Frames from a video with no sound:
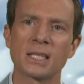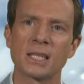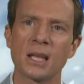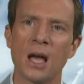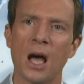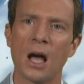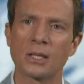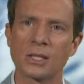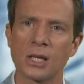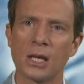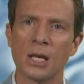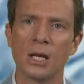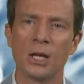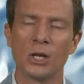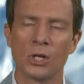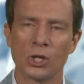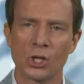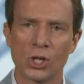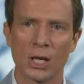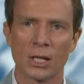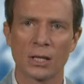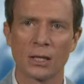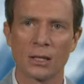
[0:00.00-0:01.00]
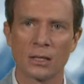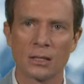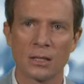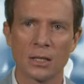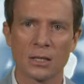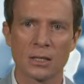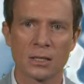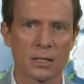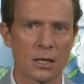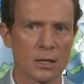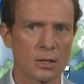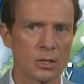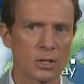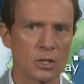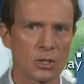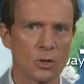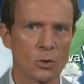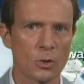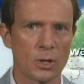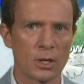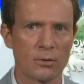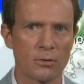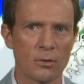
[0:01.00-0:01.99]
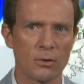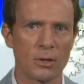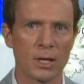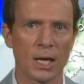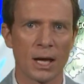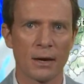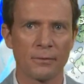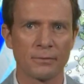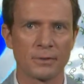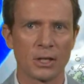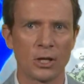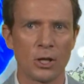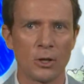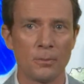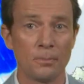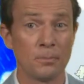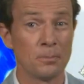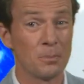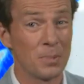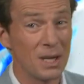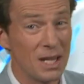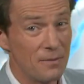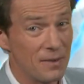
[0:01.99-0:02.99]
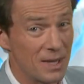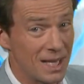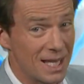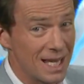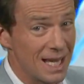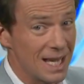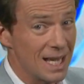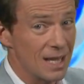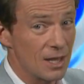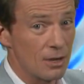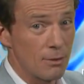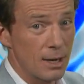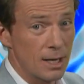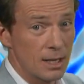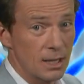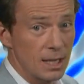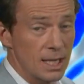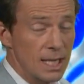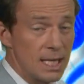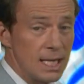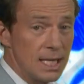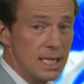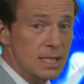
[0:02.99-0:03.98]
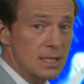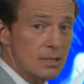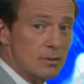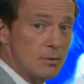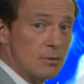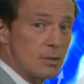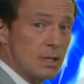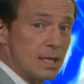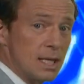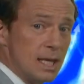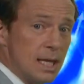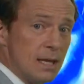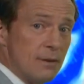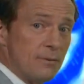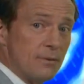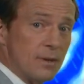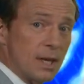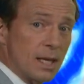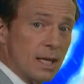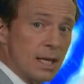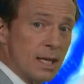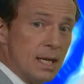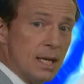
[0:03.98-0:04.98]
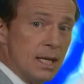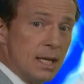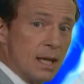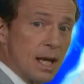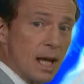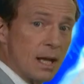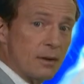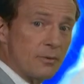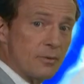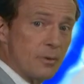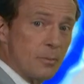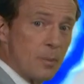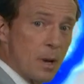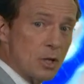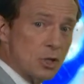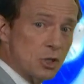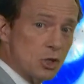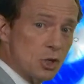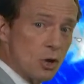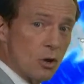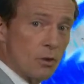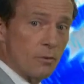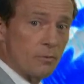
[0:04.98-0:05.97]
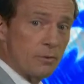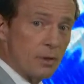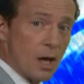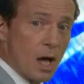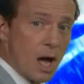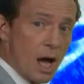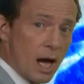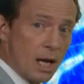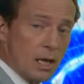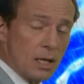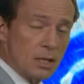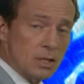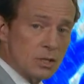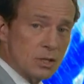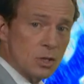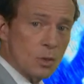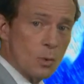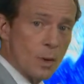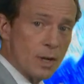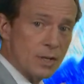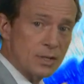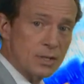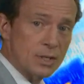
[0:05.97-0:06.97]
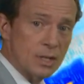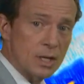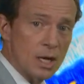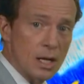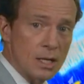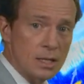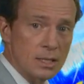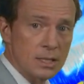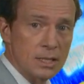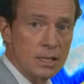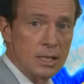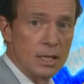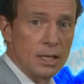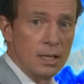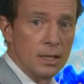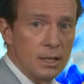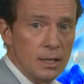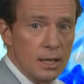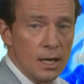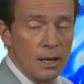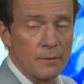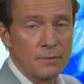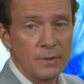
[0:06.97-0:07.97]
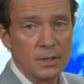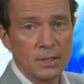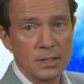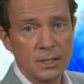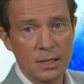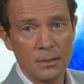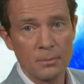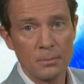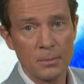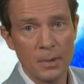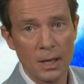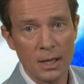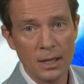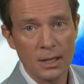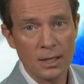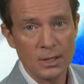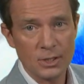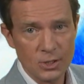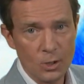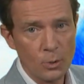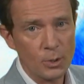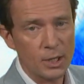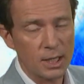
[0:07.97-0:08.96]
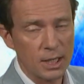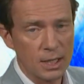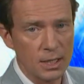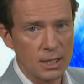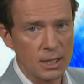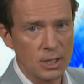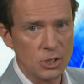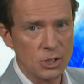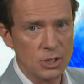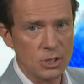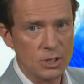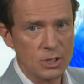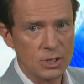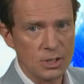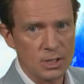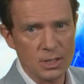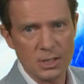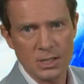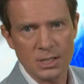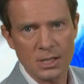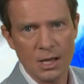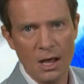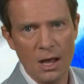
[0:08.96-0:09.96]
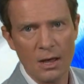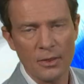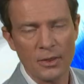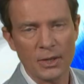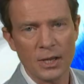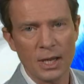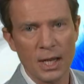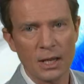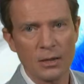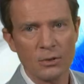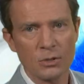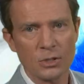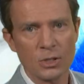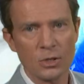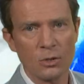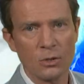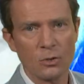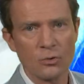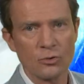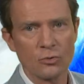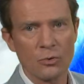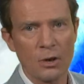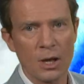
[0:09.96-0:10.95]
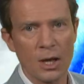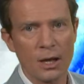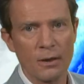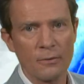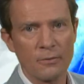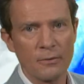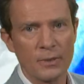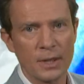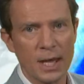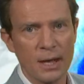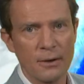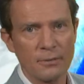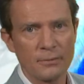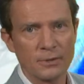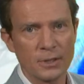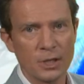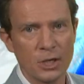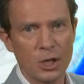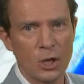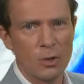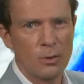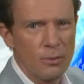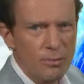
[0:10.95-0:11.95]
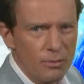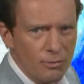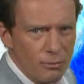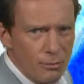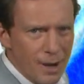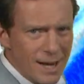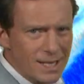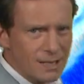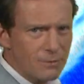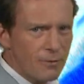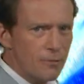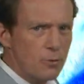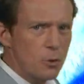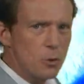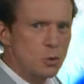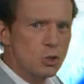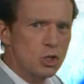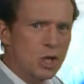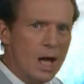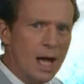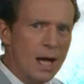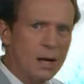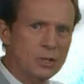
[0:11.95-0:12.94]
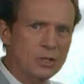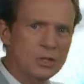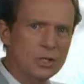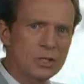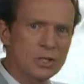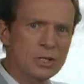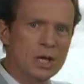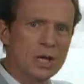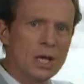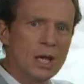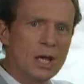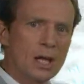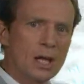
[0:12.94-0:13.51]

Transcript: start, Shetland does turn soggy through the afternoon, but even here the rain will ease through the evening, and for much of the Highlands and the Western Isles, after some uh, soggy conditions to start the day, it looks a lot drier for the afternoon. The threat of a few showers just